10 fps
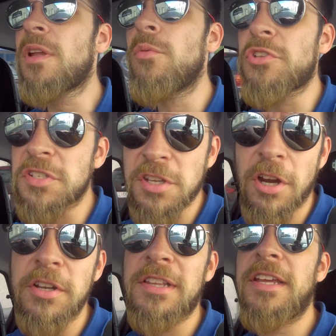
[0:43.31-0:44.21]
which is
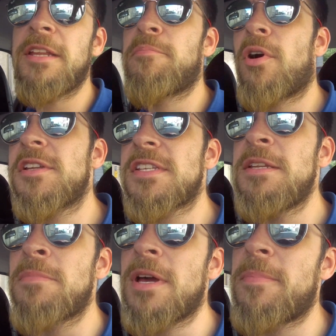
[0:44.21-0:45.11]
currently in parts
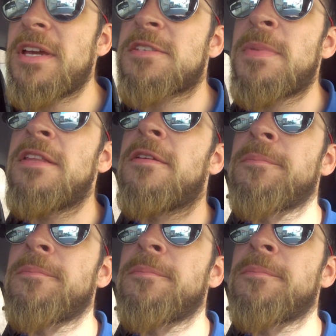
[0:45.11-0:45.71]
in my basement,